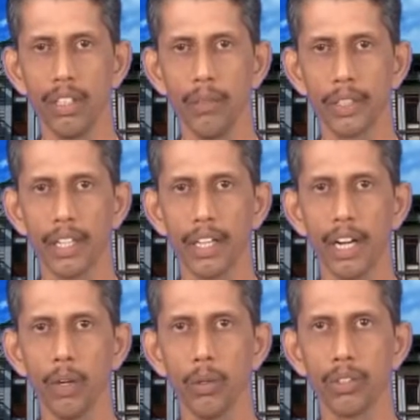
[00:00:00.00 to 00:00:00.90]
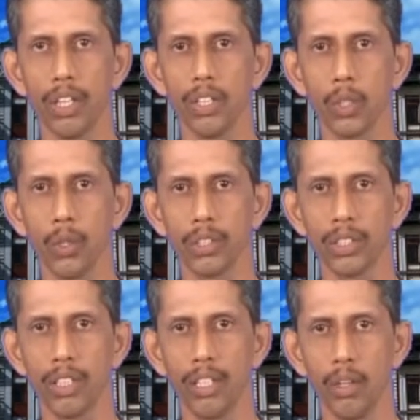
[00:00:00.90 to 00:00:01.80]
We can have three zones.
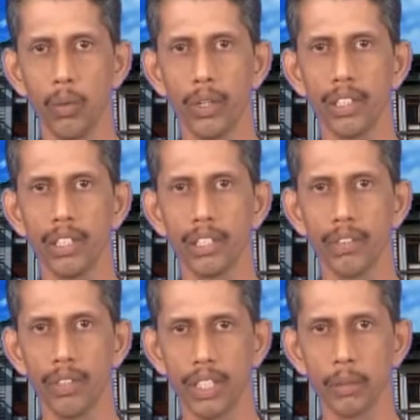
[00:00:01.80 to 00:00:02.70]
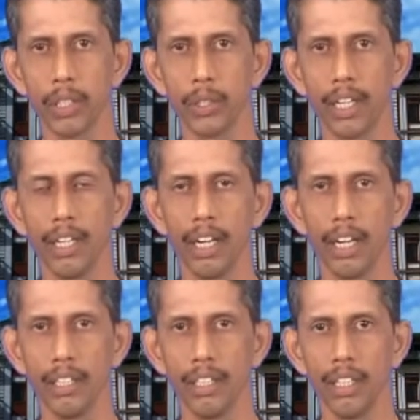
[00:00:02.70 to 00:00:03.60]
One is with respect to tidal
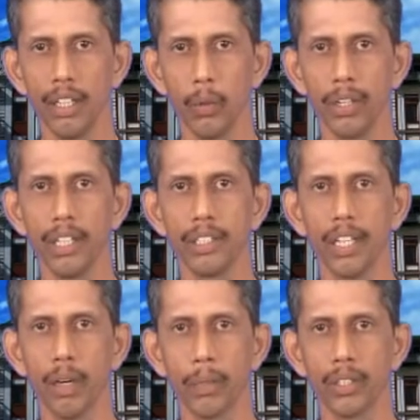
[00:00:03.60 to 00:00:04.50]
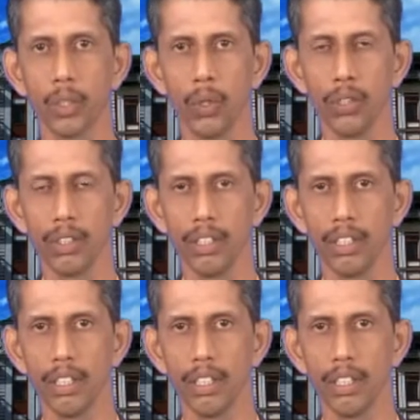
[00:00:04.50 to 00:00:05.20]
line, one is the upper zone,